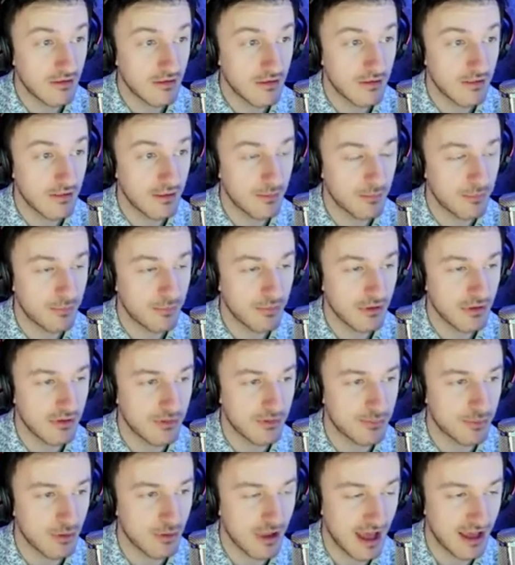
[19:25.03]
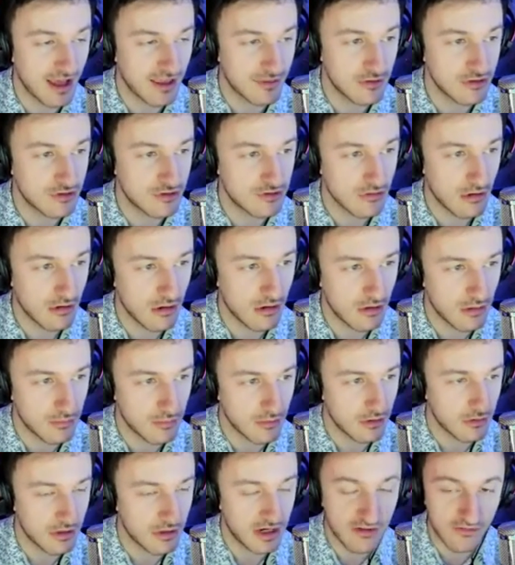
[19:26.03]
The Plasmadrome
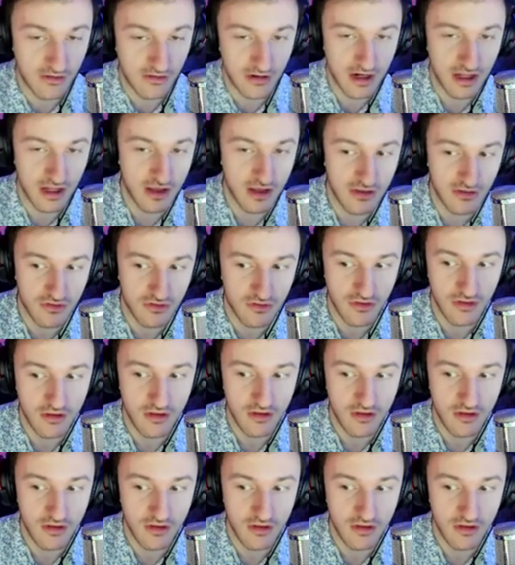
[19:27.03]
or whatever it is.